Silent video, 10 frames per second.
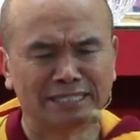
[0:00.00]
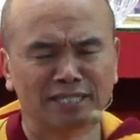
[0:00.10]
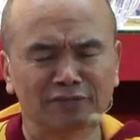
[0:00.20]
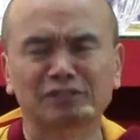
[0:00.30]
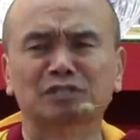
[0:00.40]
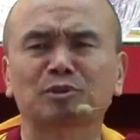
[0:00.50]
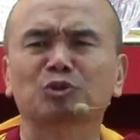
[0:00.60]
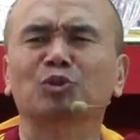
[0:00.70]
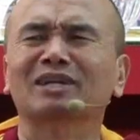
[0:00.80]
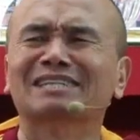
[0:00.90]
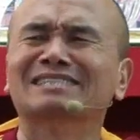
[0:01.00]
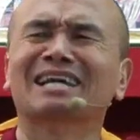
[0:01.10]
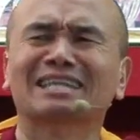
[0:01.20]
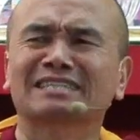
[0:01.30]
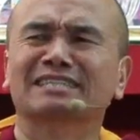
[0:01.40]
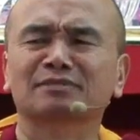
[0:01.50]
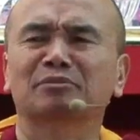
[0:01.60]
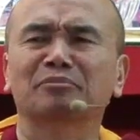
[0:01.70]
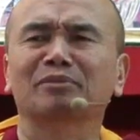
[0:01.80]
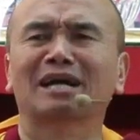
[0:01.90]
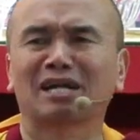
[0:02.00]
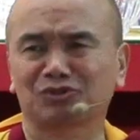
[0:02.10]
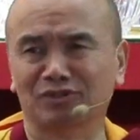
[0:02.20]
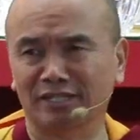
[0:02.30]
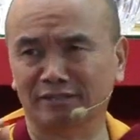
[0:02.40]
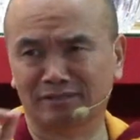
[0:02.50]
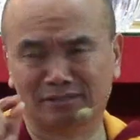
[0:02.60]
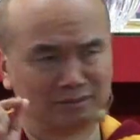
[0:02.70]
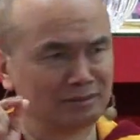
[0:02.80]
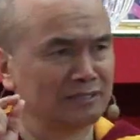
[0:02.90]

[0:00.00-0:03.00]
In the first place, what exactly does mean by isolate?